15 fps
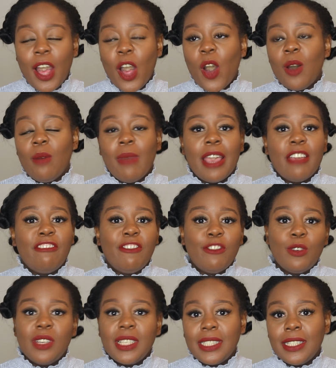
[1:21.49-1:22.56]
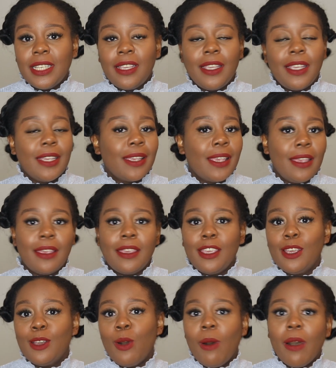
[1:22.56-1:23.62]
on my 4C
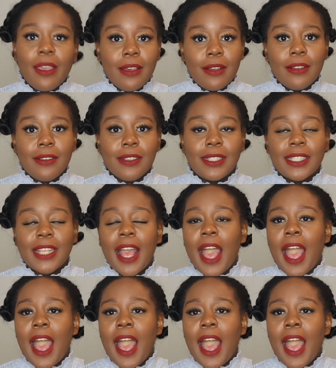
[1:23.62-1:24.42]
kinky coils.